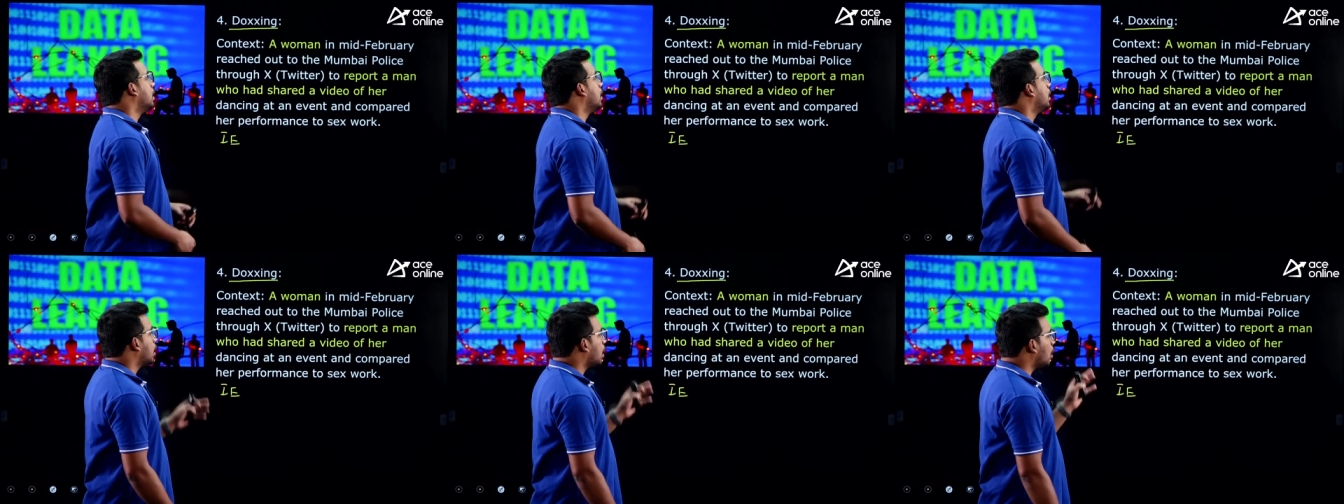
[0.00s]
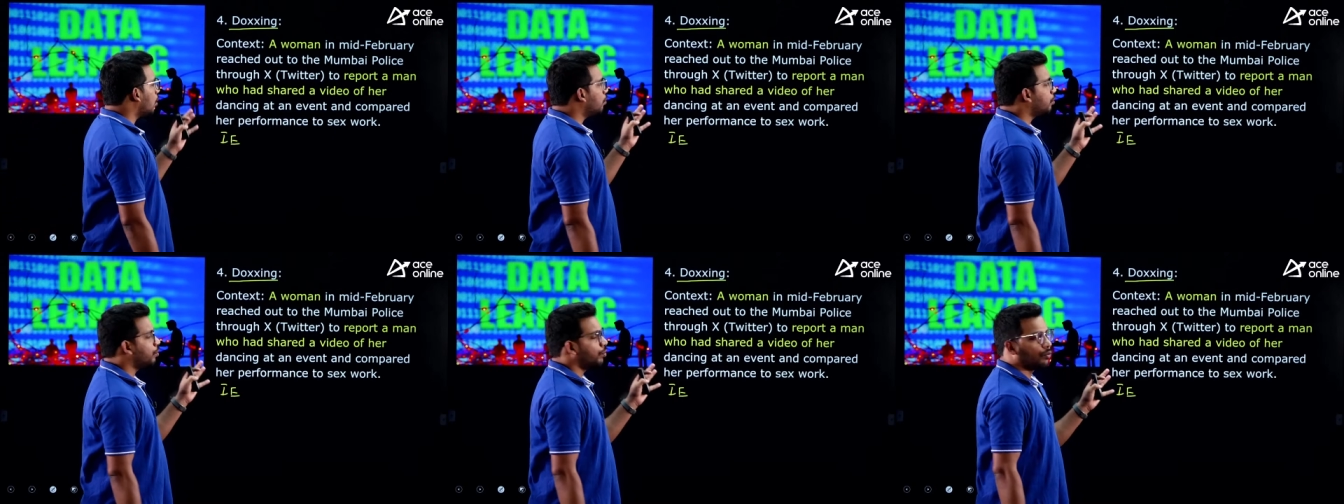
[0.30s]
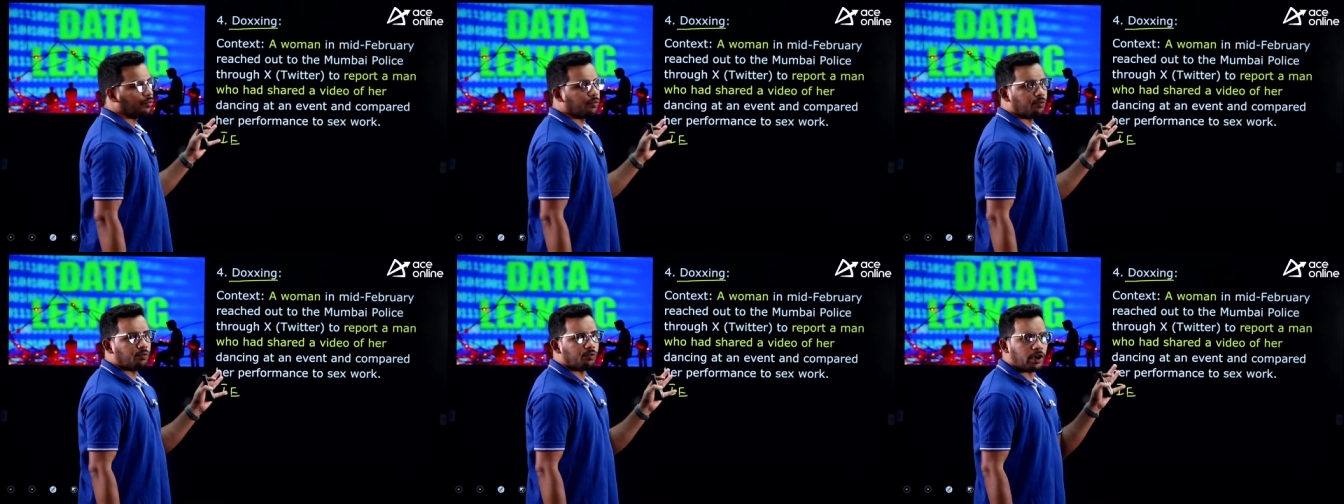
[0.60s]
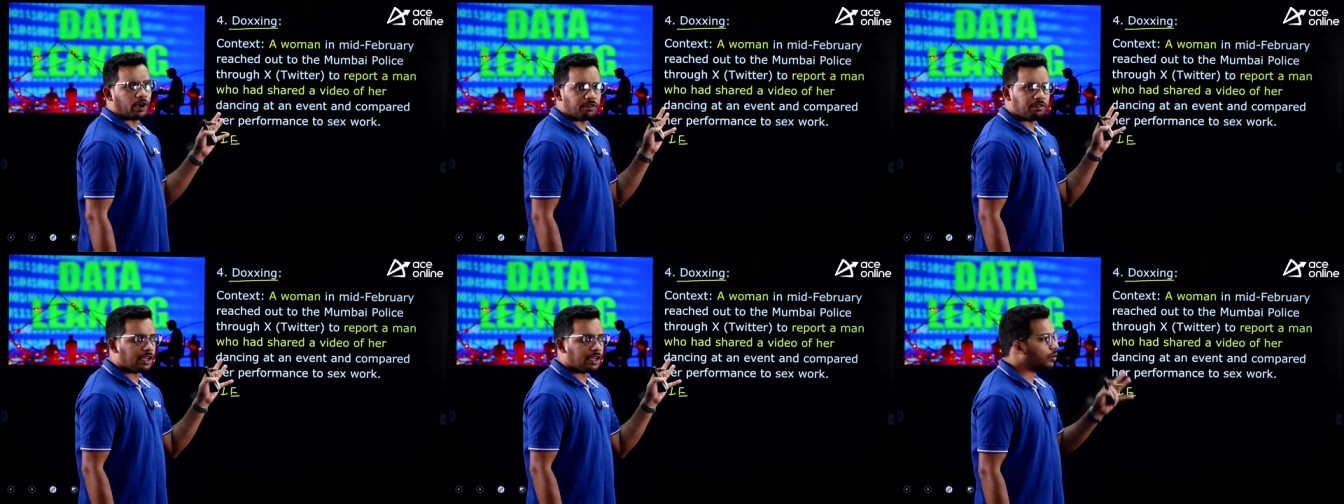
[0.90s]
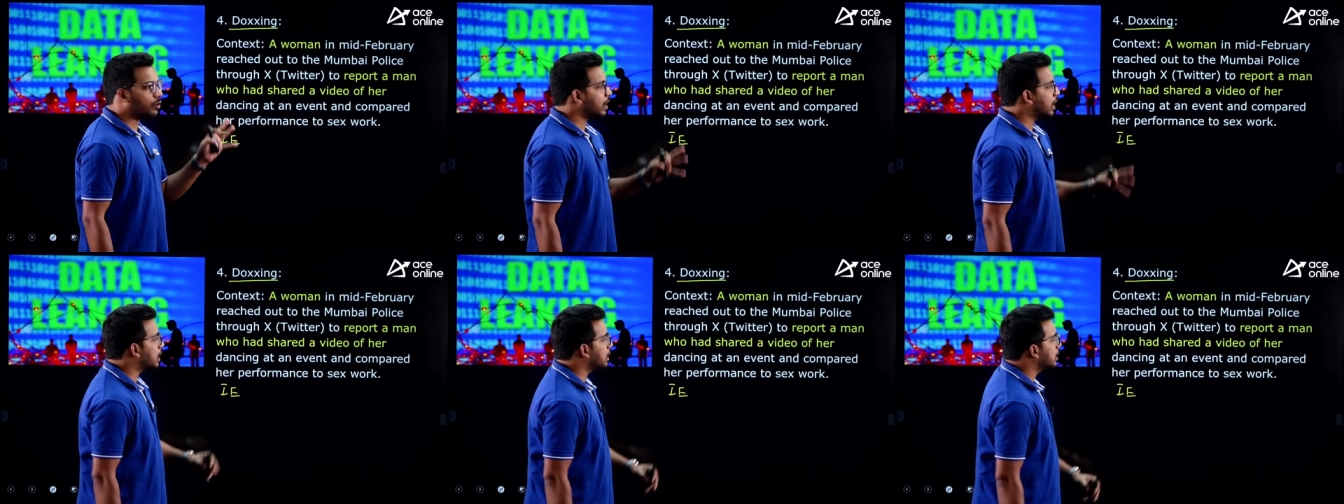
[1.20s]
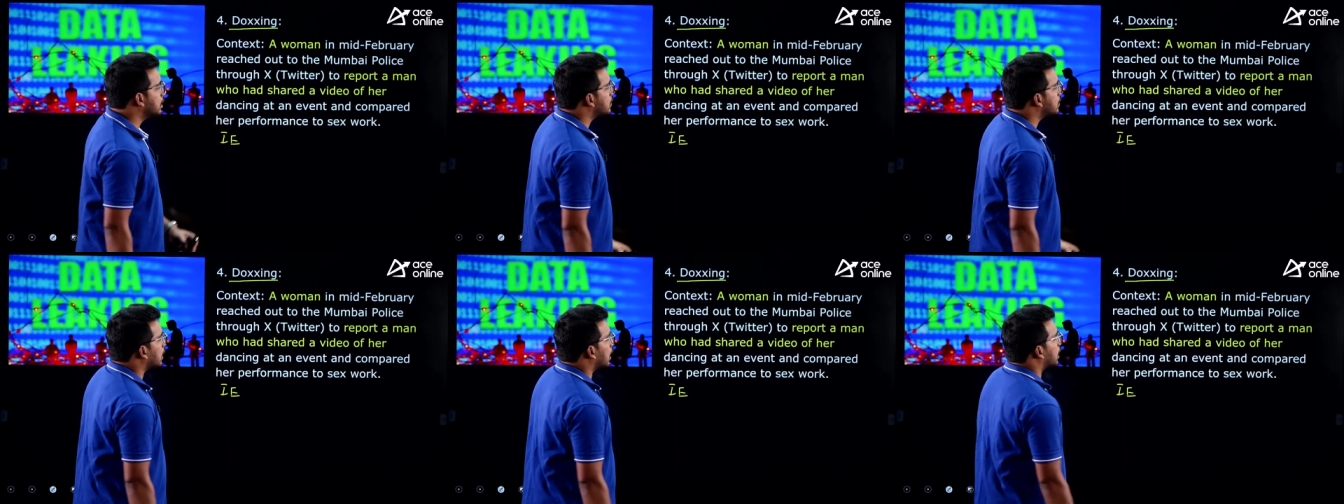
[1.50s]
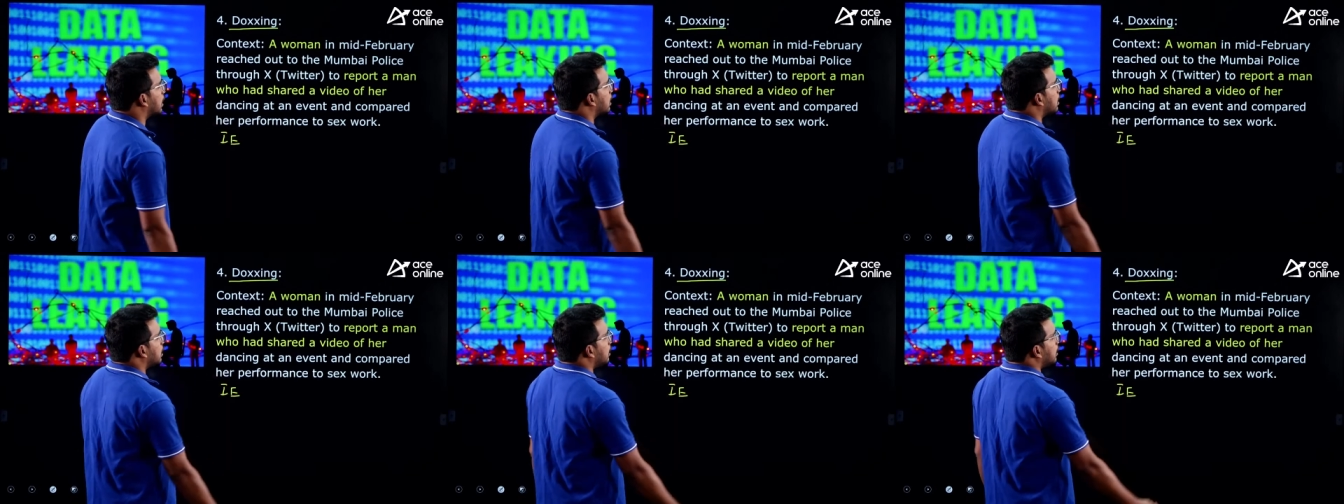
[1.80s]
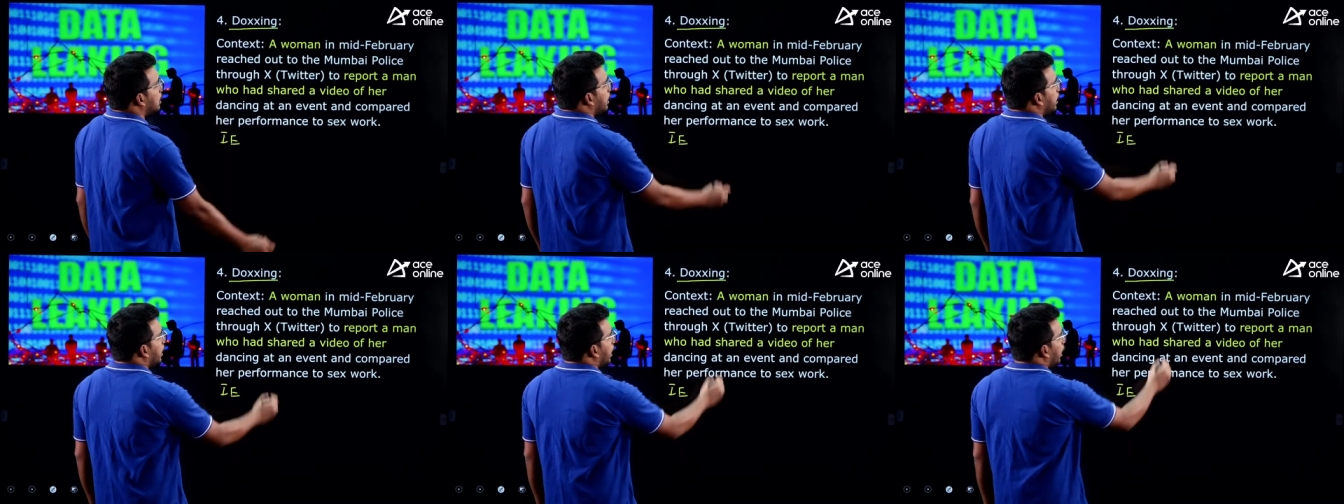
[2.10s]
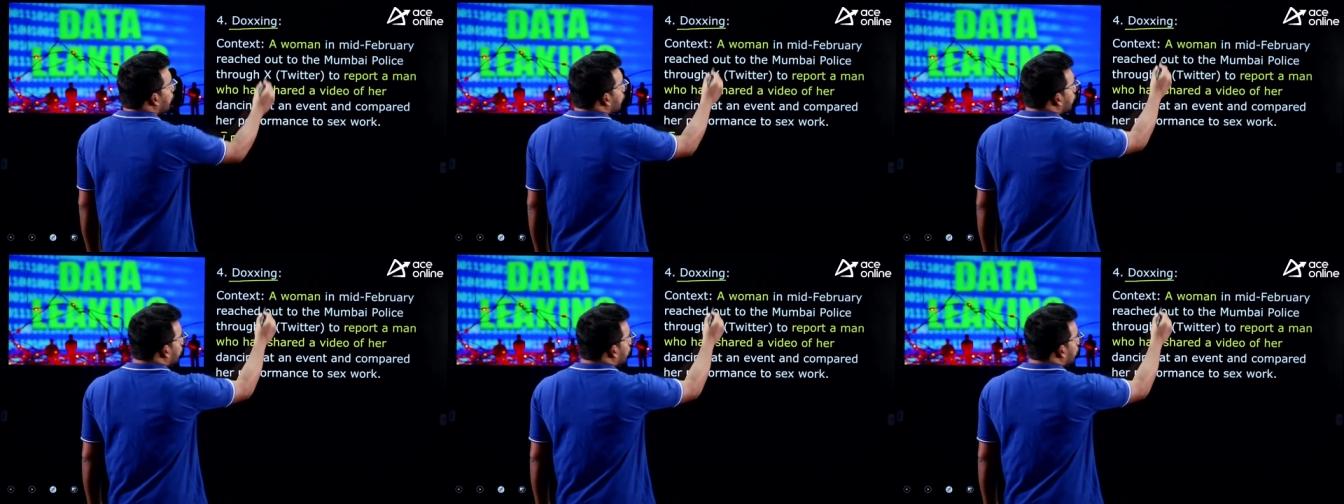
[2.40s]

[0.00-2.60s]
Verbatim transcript: Now why we have taken this article a